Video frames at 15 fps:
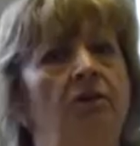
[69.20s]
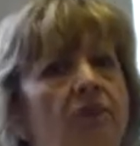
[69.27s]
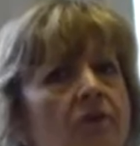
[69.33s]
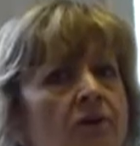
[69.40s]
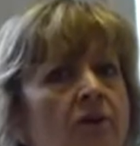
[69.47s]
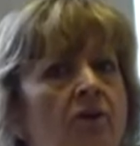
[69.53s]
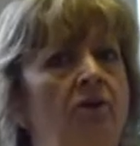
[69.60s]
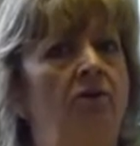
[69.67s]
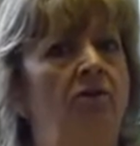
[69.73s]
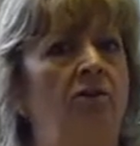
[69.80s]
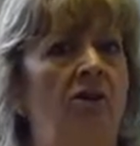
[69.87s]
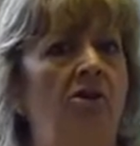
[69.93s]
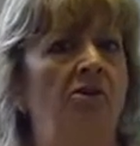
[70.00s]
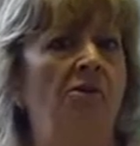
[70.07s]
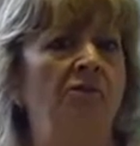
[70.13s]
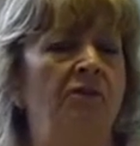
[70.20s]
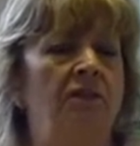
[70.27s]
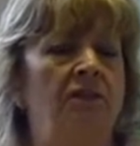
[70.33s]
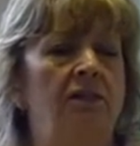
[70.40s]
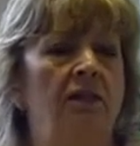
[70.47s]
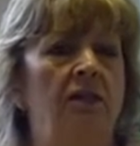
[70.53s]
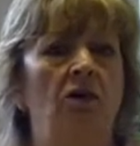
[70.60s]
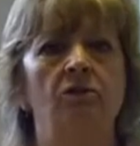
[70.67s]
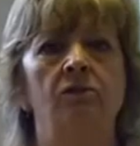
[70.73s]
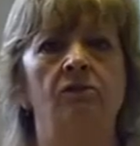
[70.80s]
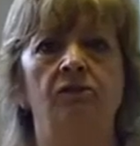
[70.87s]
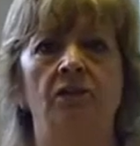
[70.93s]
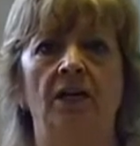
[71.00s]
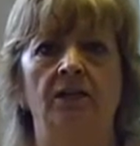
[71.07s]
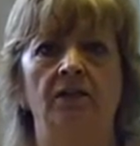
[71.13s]
There are obviously lots of
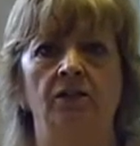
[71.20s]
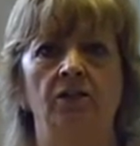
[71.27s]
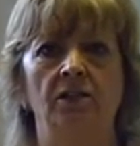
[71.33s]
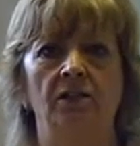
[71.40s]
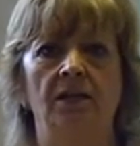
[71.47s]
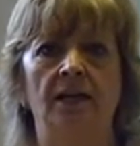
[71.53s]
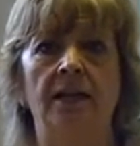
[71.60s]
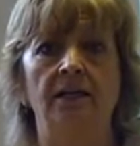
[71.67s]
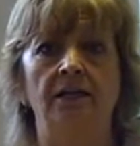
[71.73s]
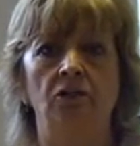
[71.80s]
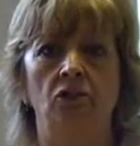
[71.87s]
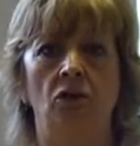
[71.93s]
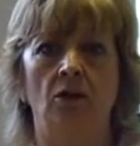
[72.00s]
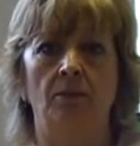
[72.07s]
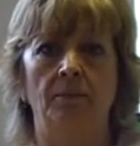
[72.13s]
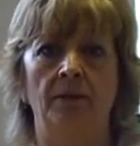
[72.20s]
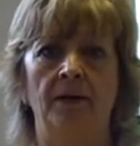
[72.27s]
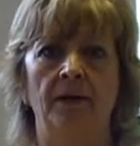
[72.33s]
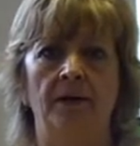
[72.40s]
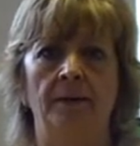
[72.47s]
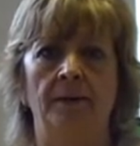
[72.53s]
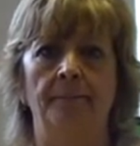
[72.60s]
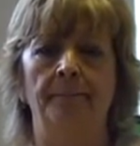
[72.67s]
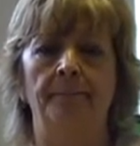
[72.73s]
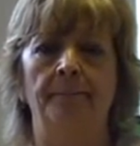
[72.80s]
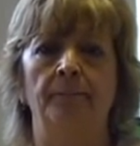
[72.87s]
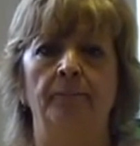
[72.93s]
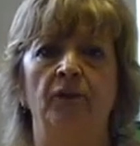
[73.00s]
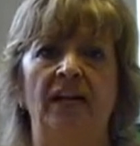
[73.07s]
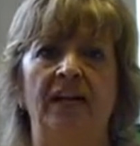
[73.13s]
challenges in any job.
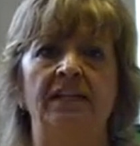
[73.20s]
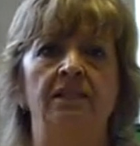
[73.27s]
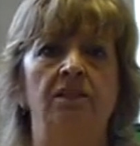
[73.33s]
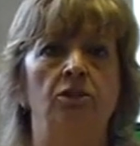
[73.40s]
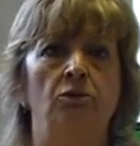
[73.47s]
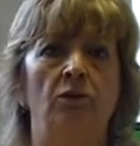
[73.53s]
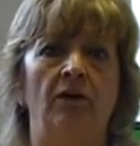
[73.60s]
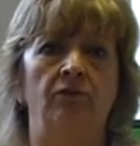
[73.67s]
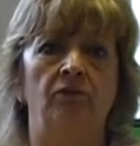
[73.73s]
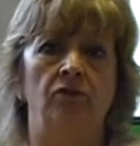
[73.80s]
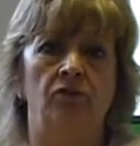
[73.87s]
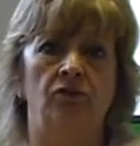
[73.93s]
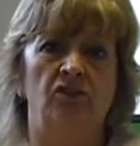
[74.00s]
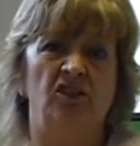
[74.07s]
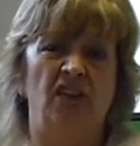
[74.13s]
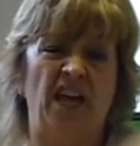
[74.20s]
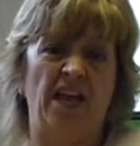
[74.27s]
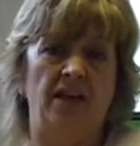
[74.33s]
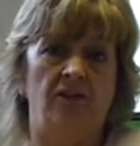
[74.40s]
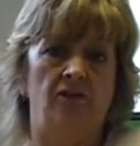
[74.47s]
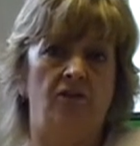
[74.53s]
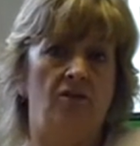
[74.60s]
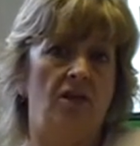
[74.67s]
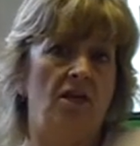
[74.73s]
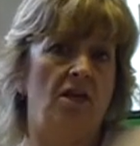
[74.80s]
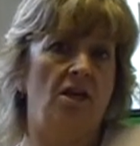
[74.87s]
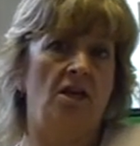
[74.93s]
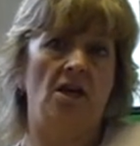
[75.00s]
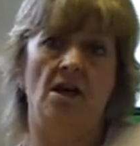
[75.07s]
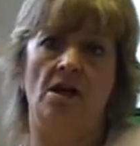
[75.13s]
Related to what I've just said,
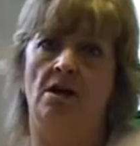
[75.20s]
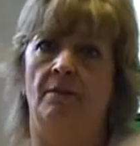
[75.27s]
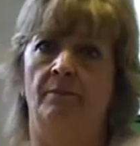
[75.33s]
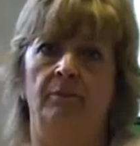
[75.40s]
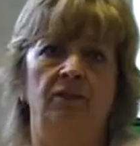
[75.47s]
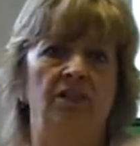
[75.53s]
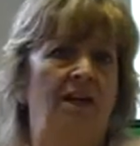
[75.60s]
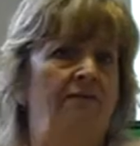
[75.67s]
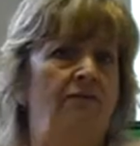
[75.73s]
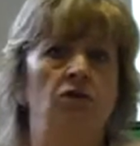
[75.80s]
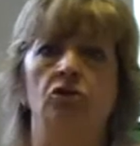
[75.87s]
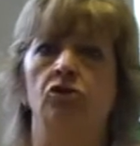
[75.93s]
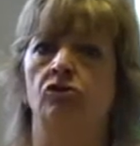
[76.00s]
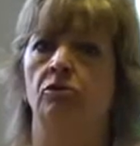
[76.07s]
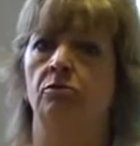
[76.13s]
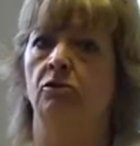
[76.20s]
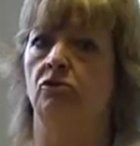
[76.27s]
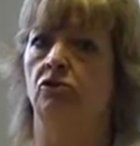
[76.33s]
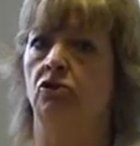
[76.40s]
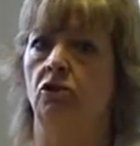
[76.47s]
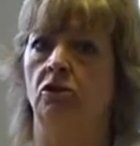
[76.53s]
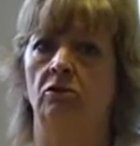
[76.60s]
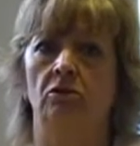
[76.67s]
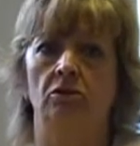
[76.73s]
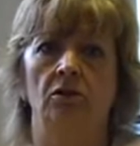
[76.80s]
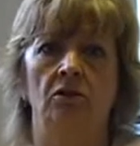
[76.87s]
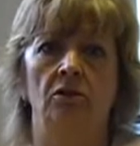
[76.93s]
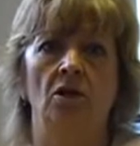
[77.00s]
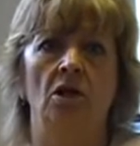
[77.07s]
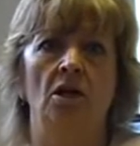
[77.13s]
the diverse groups of
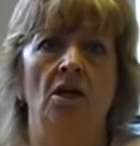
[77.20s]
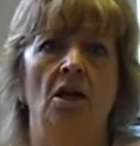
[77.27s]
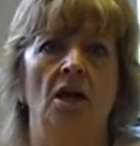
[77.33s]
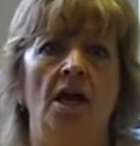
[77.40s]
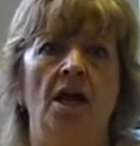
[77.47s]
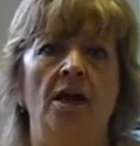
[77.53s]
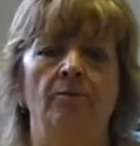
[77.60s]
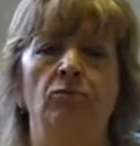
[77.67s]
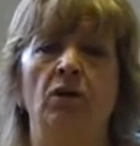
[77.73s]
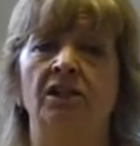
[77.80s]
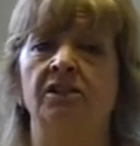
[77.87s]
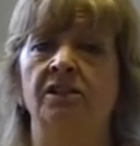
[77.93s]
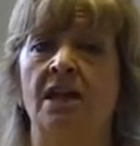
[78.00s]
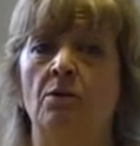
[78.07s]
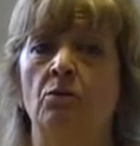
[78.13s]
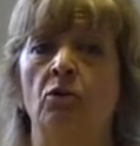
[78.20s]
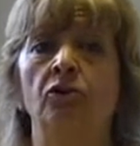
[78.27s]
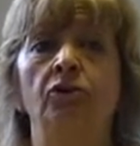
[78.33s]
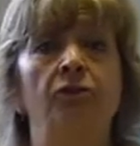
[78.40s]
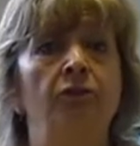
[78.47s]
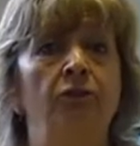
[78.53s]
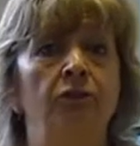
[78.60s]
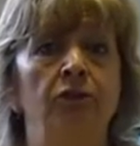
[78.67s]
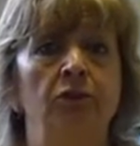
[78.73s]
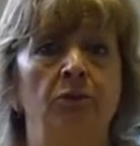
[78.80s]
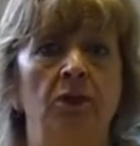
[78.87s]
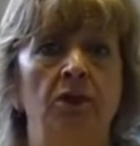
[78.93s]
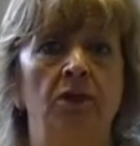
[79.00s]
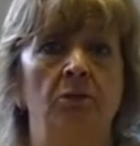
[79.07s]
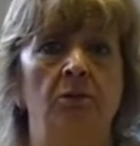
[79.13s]
students, whilst they're wonderful to
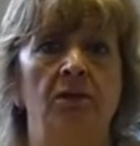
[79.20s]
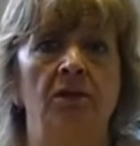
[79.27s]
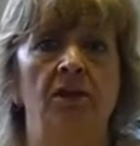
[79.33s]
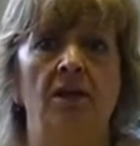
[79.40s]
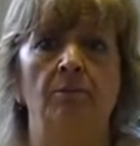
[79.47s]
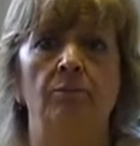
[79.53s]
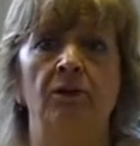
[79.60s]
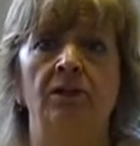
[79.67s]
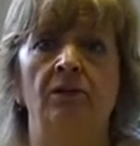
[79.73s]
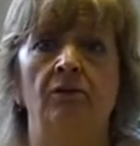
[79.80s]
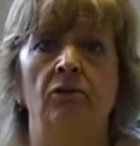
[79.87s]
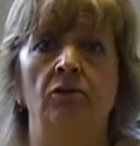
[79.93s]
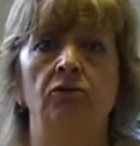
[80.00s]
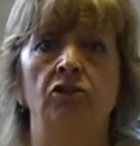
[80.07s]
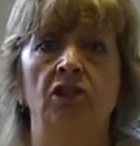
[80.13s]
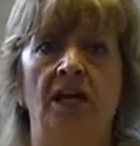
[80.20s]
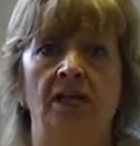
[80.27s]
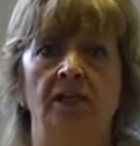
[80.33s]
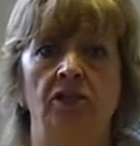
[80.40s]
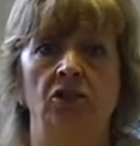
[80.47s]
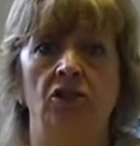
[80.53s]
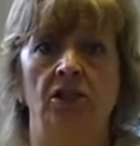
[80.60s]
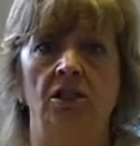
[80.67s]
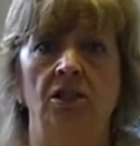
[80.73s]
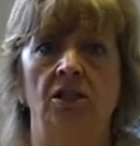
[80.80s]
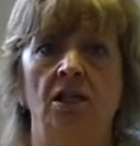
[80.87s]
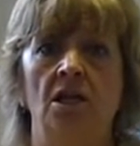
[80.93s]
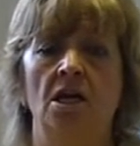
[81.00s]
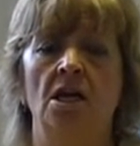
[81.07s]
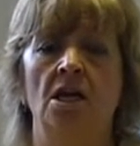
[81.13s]
work with, can bring their own challenges.